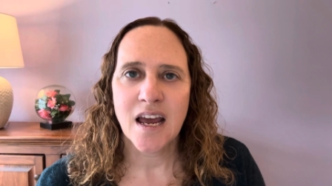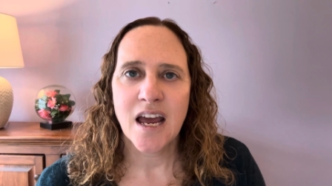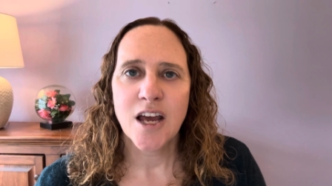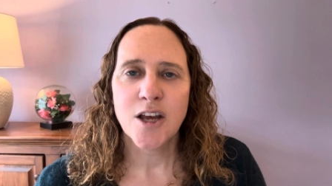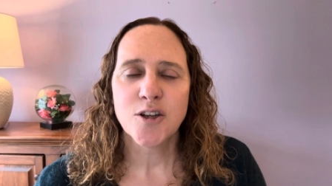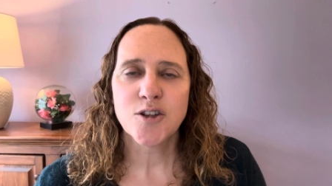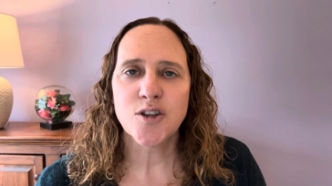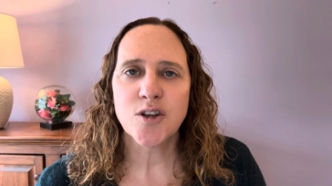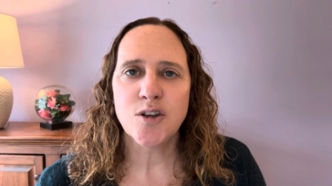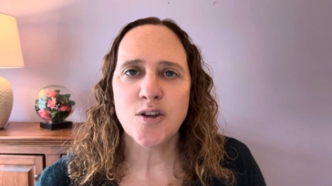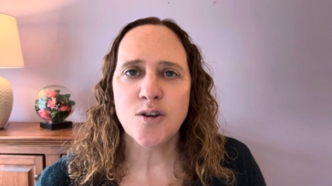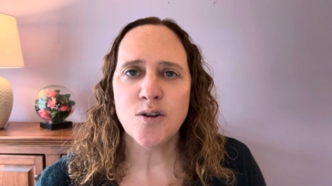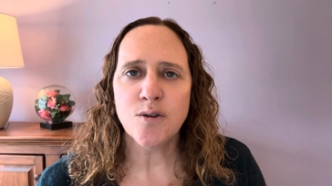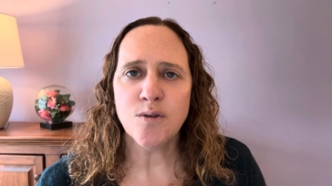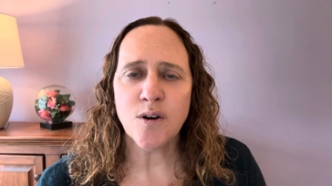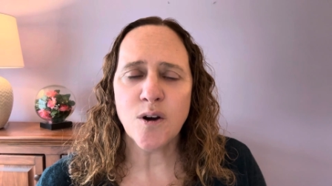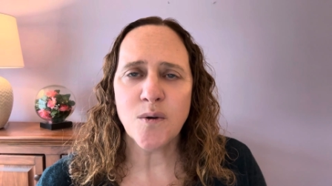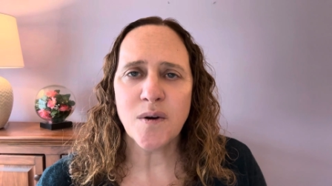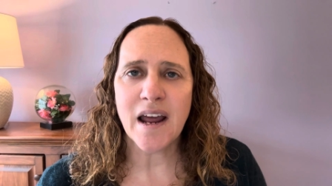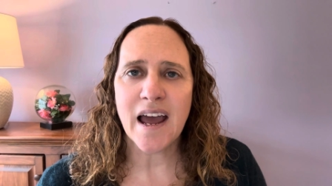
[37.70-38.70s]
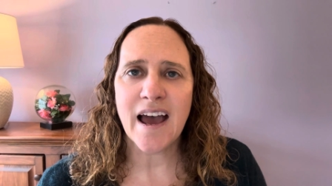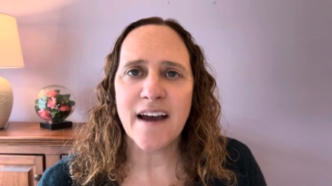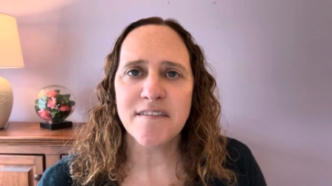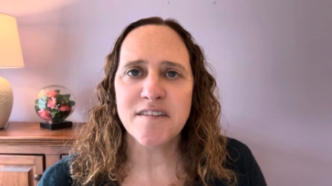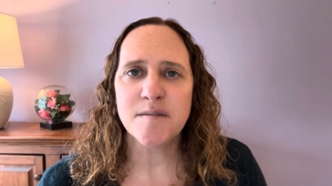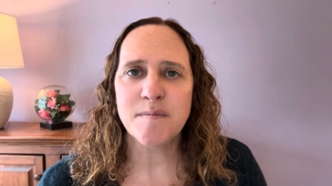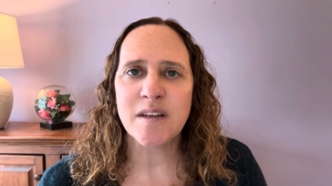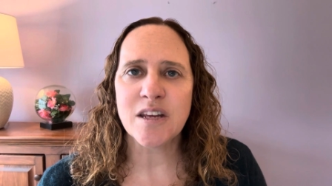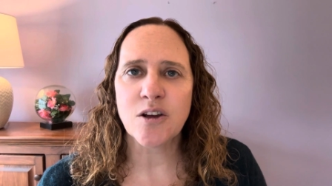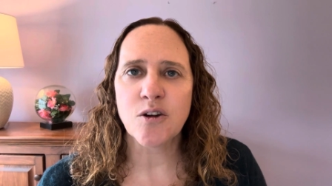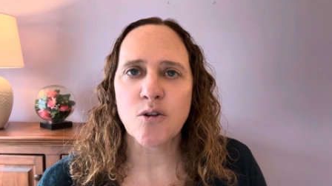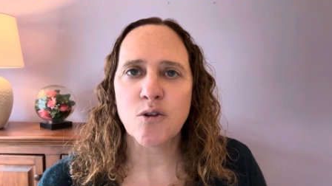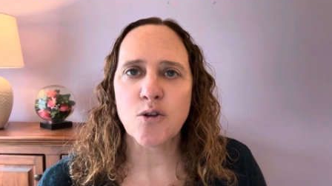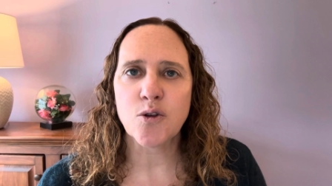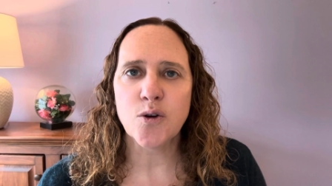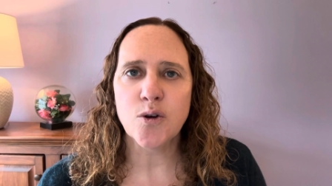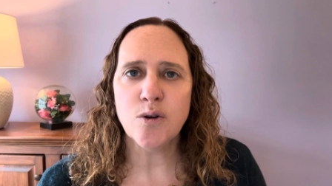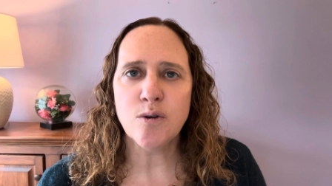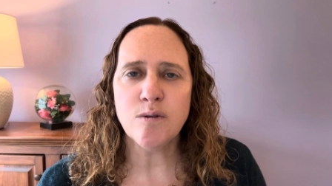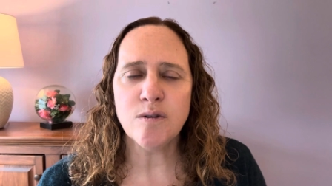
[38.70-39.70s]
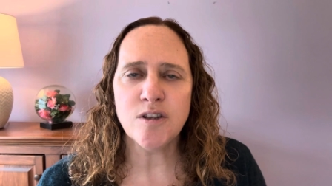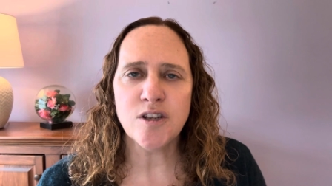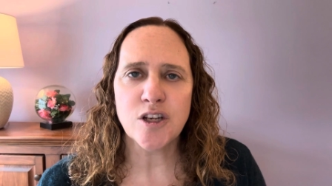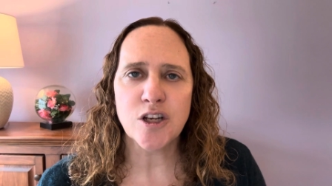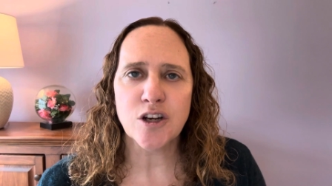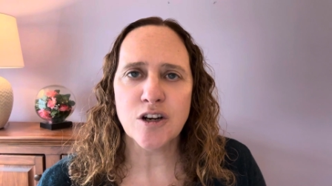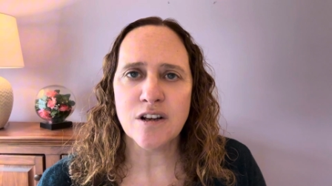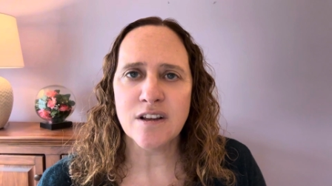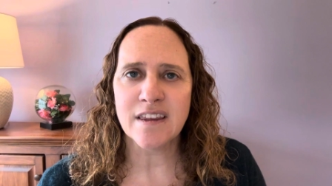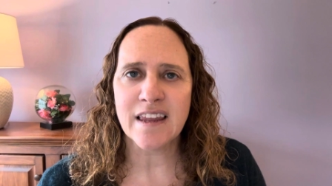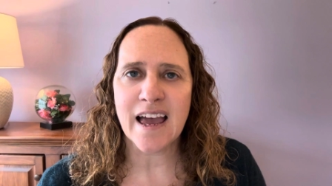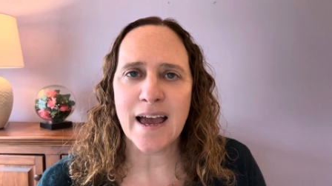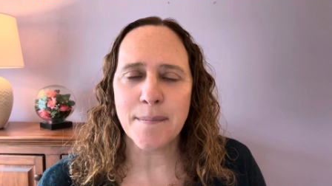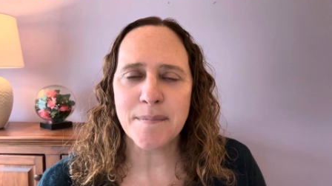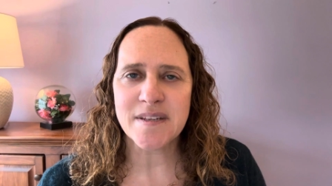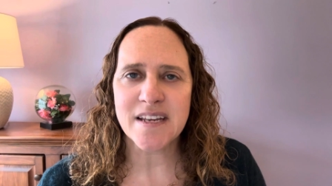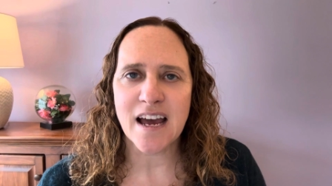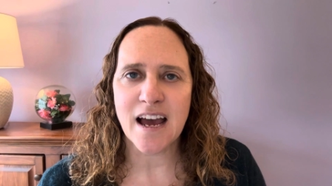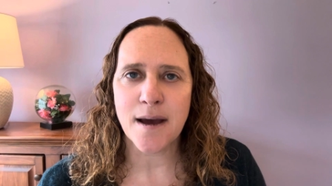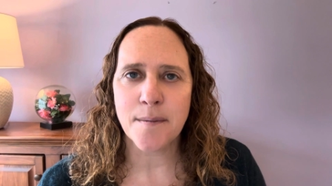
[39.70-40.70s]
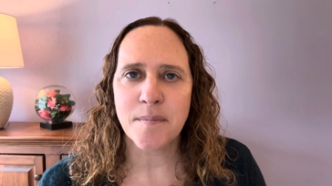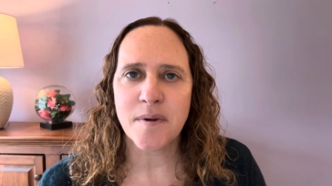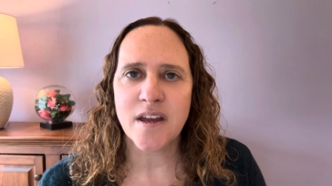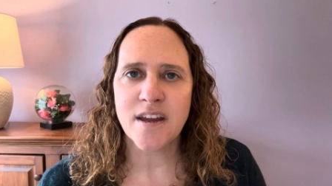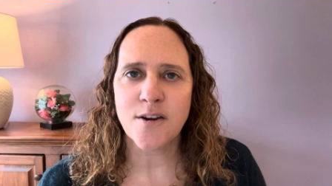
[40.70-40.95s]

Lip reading: so you don't have to be glued to your laptop